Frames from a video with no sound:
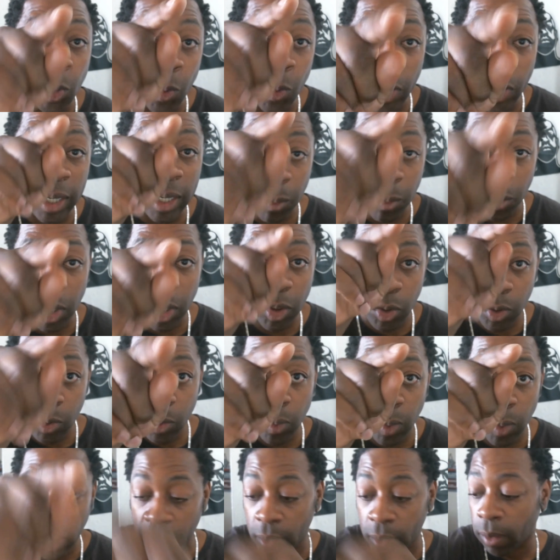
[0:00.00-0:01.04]
what it with you
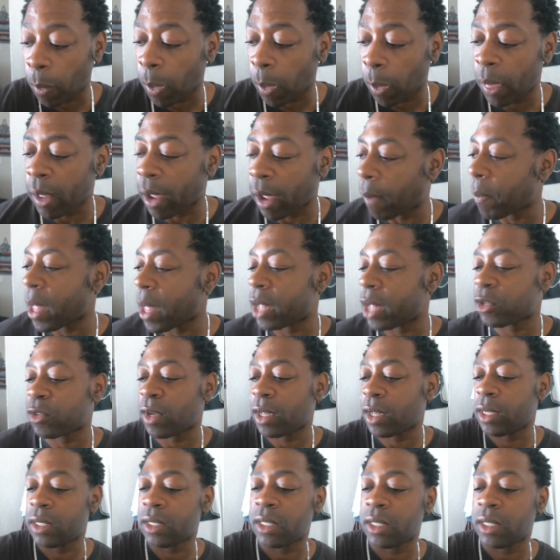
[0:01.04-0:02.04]
will. I'm not trying to